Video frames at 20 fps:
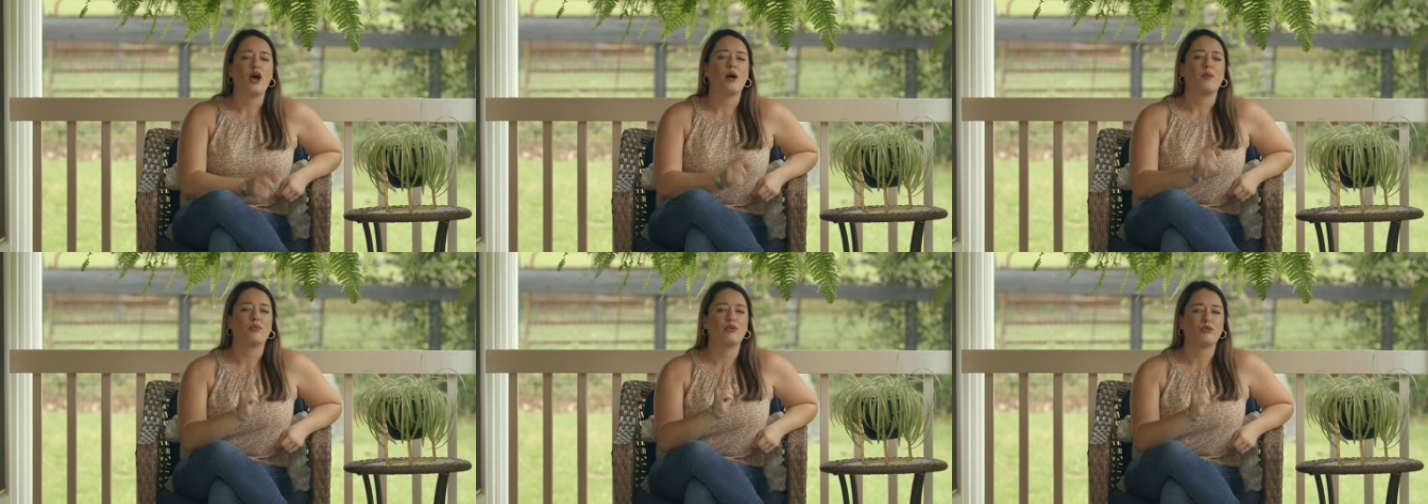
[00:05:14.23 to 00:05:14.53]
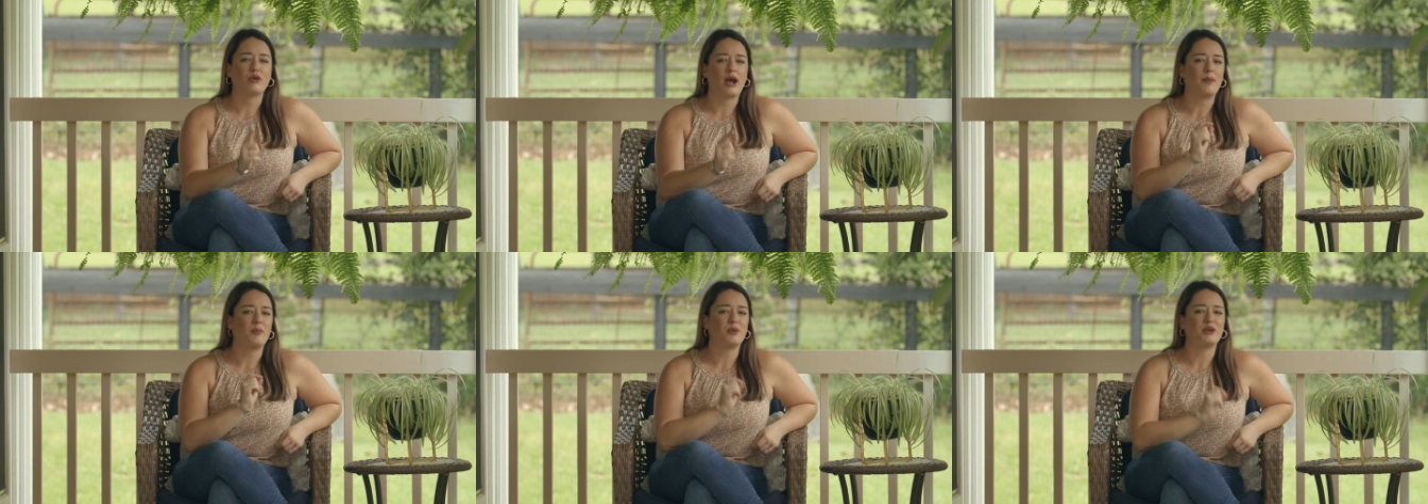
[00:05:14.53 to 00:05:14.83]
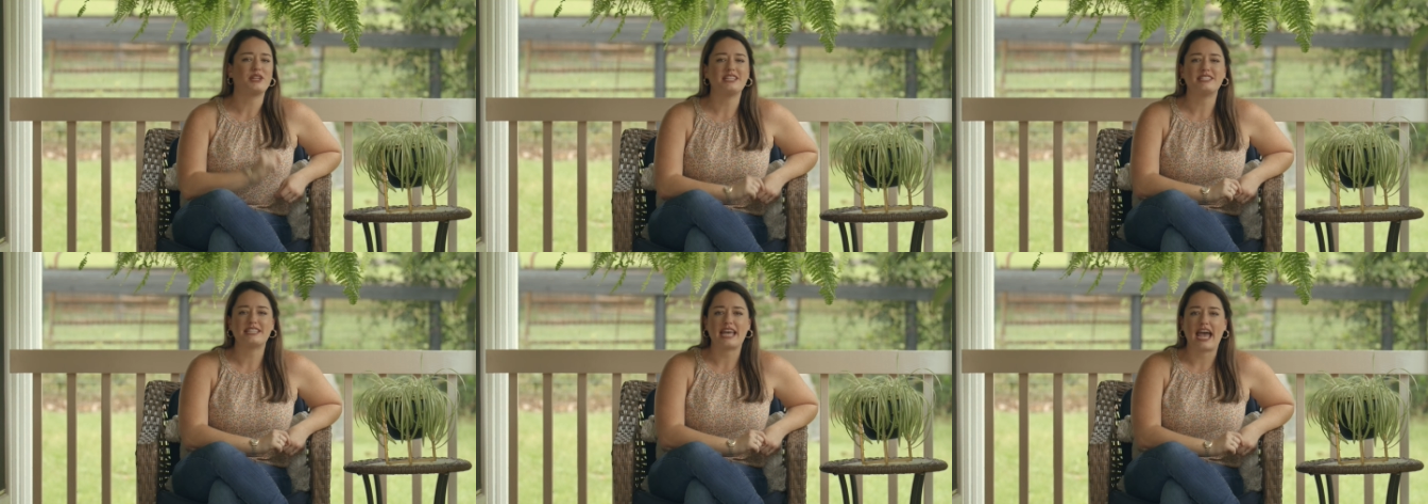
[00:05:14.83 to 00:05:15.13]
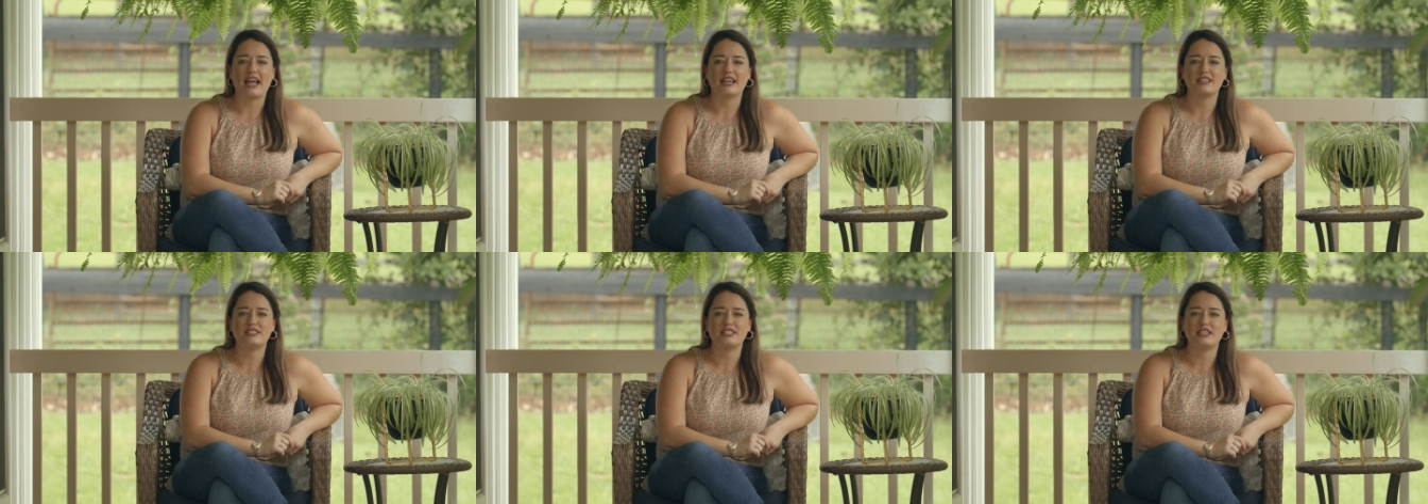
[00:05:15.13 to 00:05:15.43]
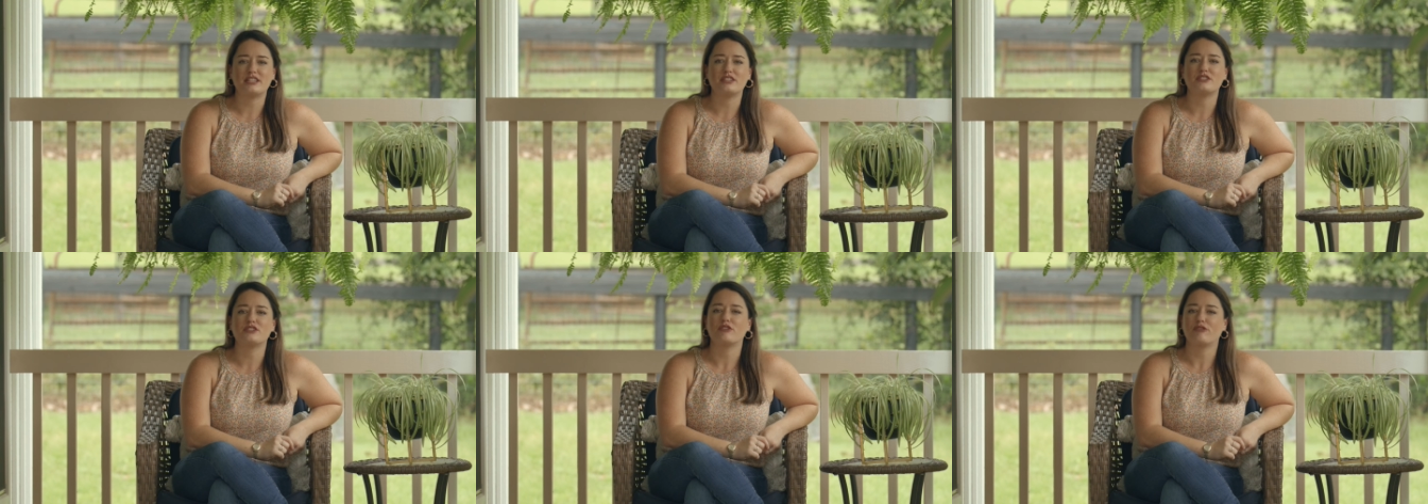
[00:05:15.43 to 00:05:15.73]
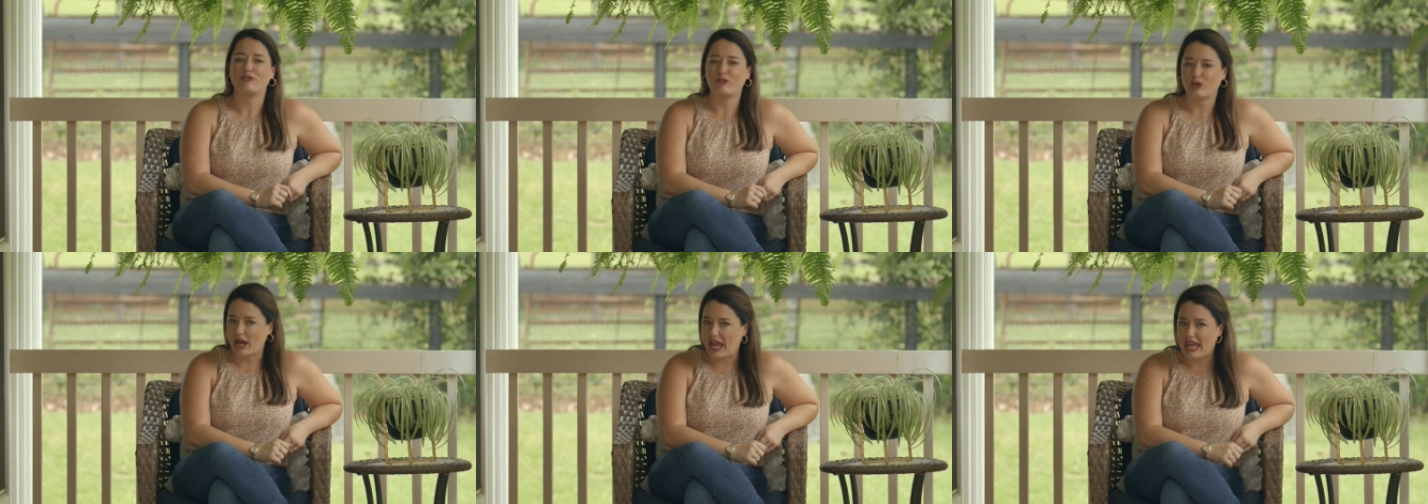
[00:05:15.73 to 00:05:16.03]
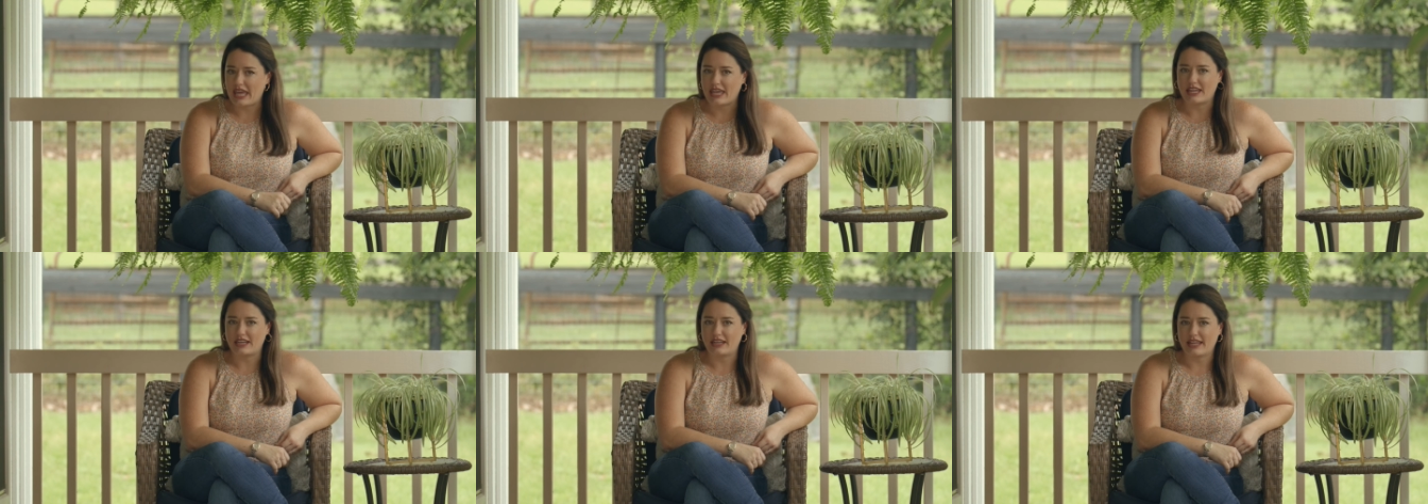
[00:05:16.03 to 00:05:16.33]
Property taxes for
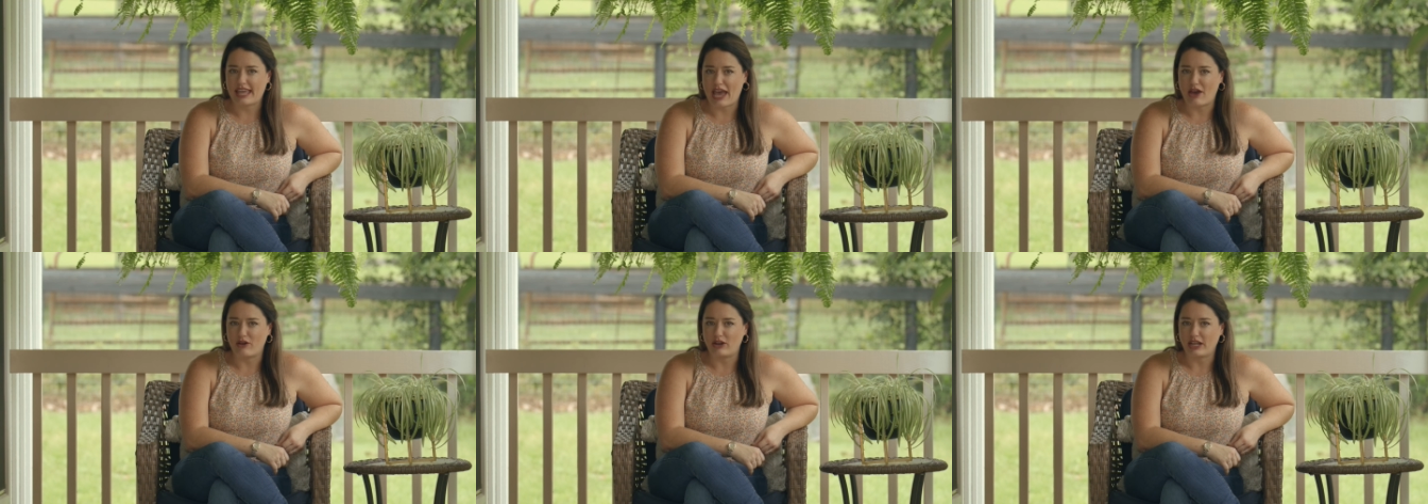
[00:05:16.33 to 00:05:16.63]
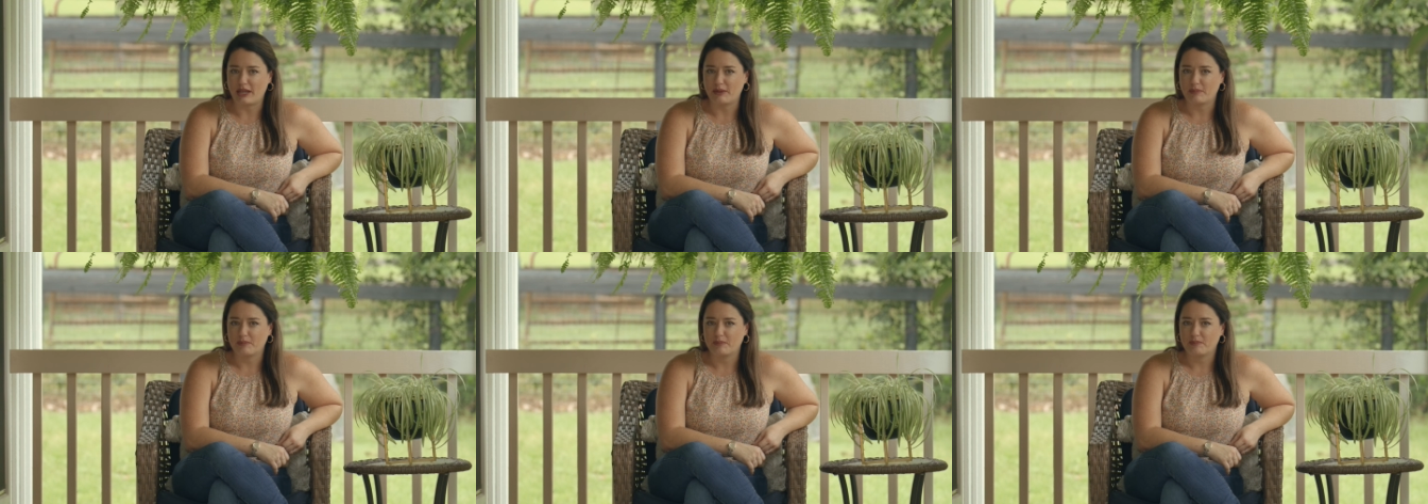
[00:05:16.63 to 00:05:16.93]
Aiken County.